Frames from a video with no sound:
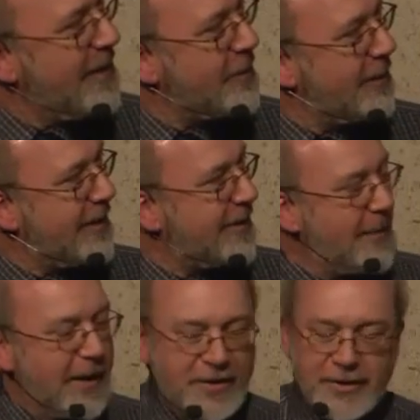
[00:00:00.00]
So let's
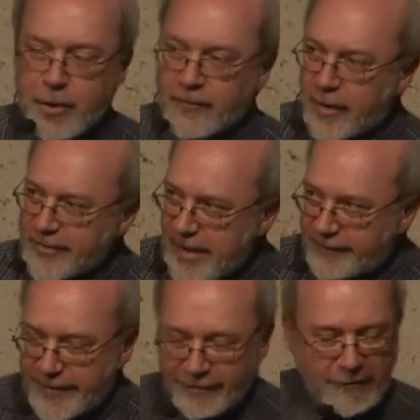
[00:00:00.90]
imagine you've got
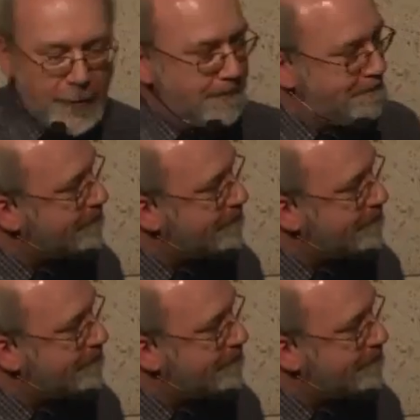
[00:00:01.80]
safely through.